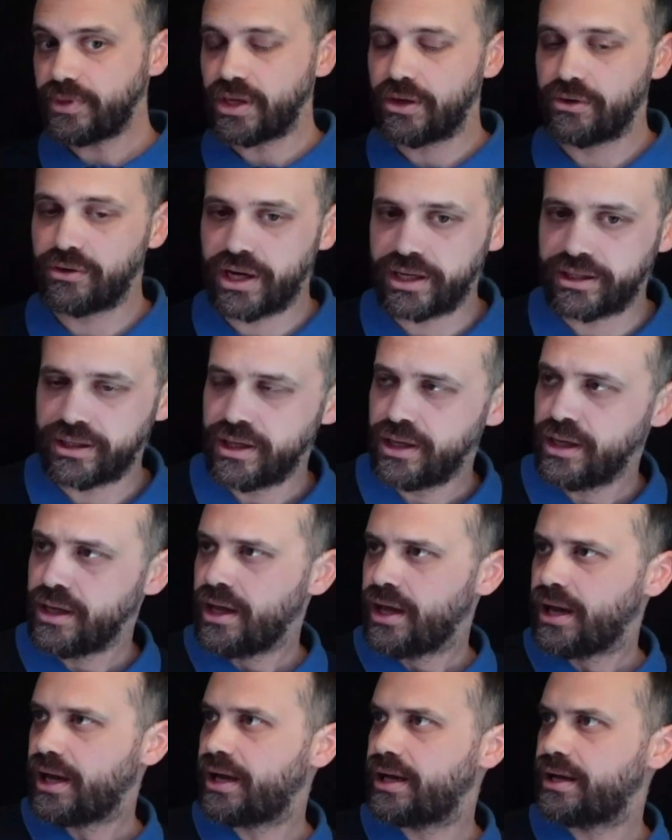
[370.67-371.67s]
All right,
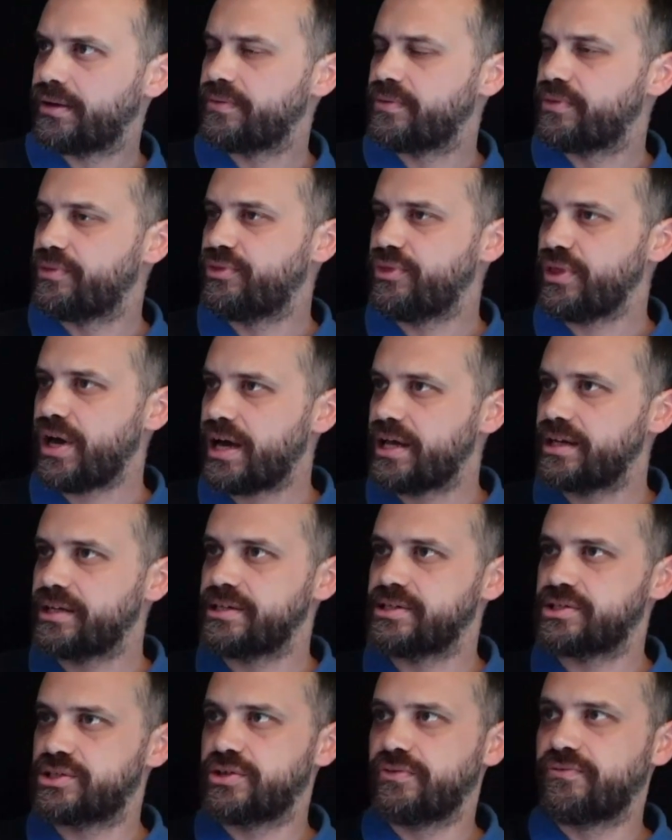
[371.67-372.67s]
uh, that
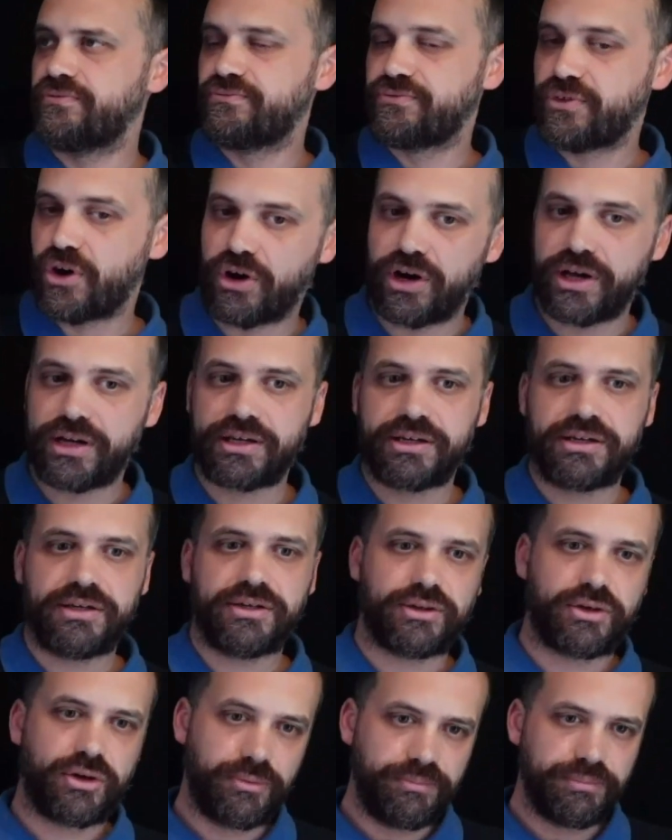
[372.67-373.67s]
is dividing
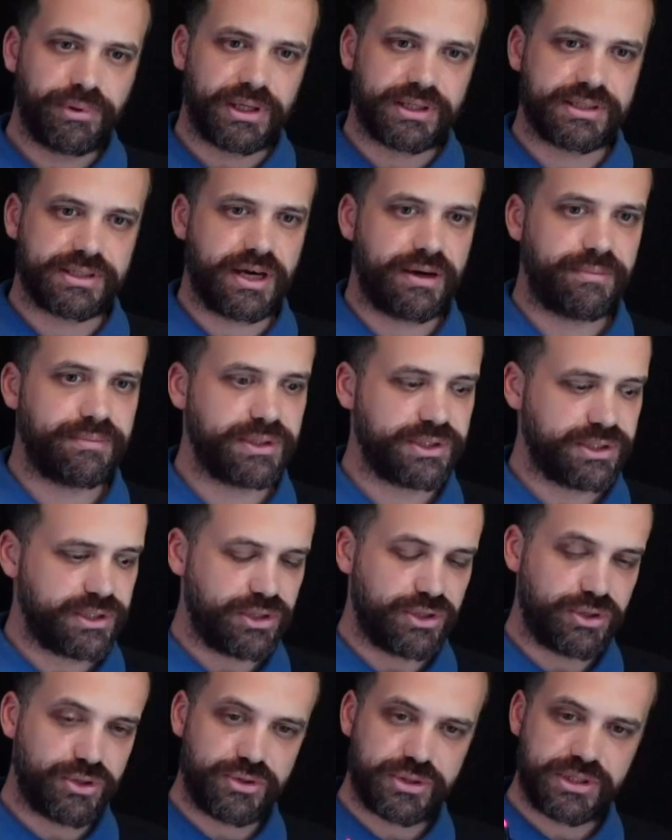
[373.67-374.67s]
complex numbers
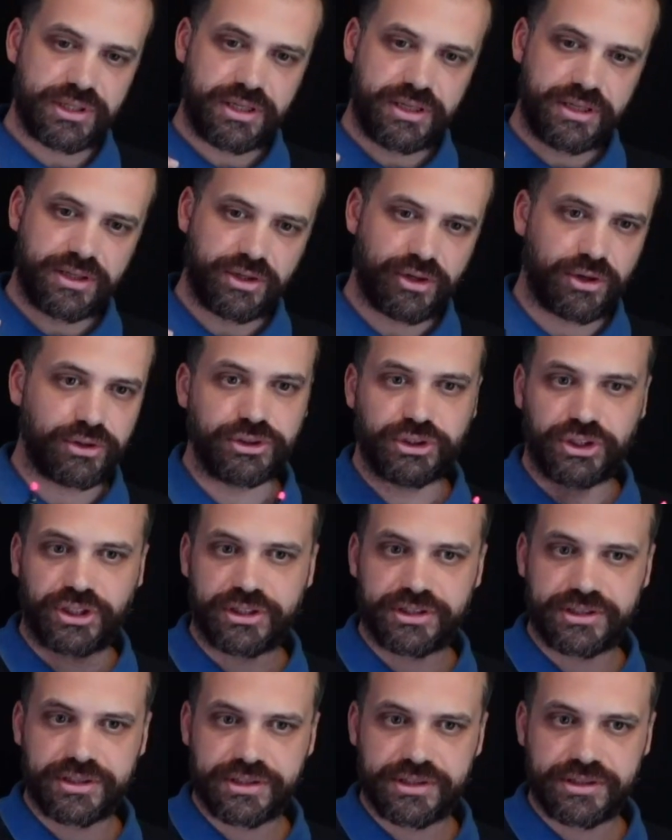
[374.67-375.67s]
using
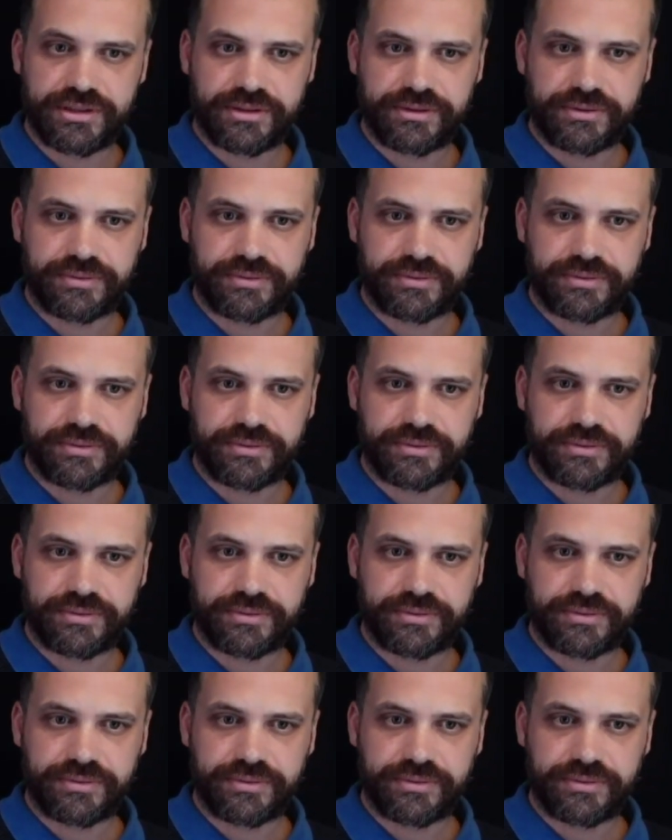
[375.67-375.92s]
conjugates.